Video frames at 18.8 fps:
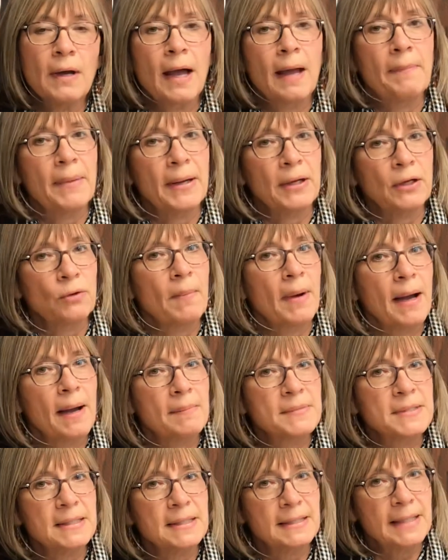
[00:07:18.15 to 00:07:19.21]
I bet your
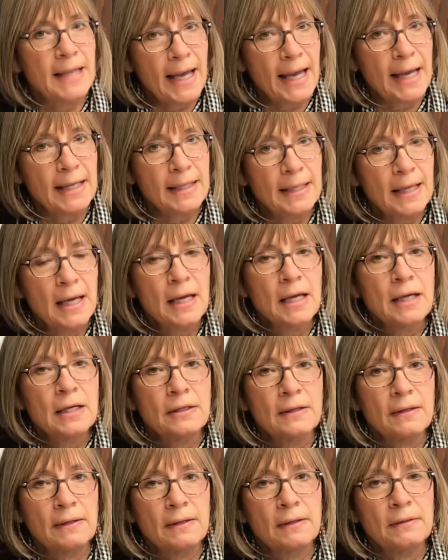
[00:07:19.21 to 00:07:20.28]
moms and
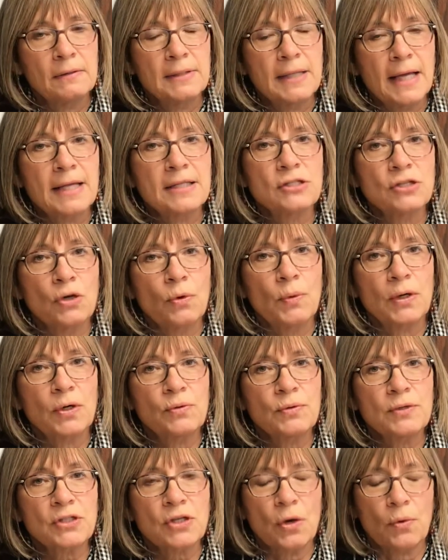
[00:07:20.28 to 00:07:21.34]
dads know what
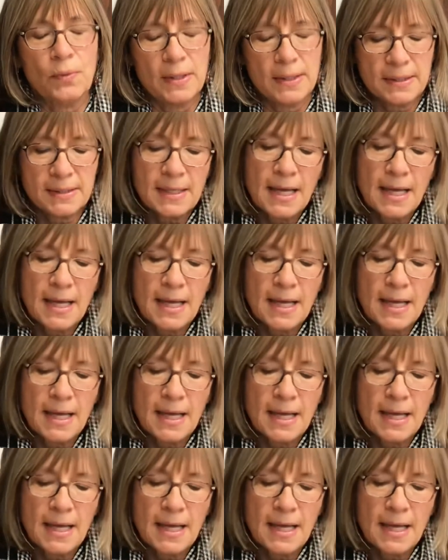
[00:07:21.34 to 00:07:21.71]
Crisco is.